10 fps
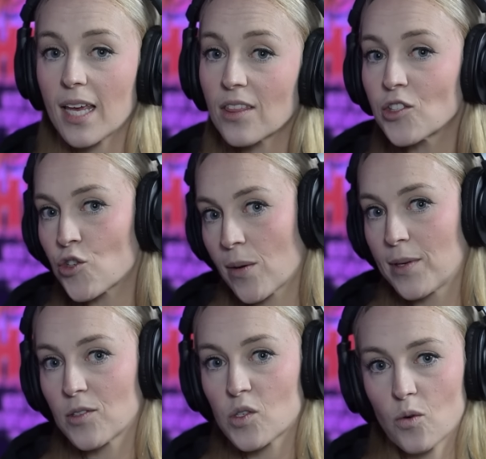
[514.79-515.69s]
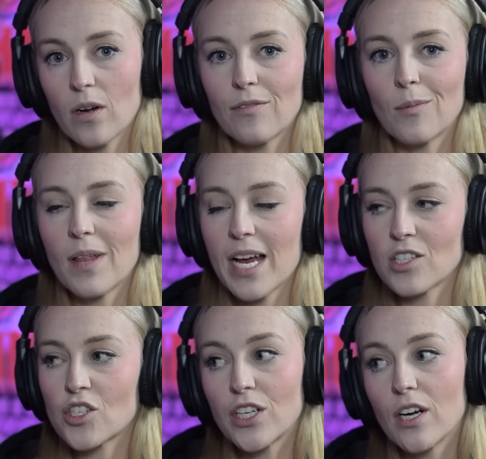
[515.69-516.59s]
in the tribute store from
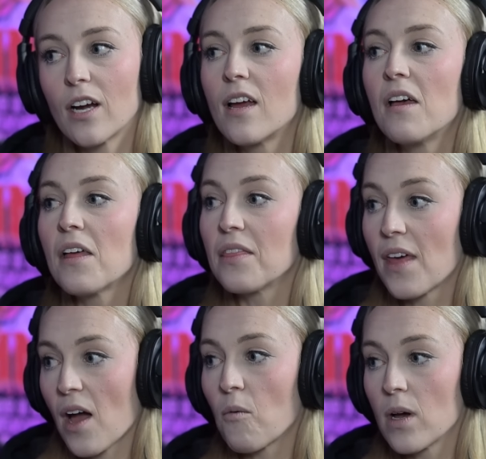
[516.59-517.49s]
last year that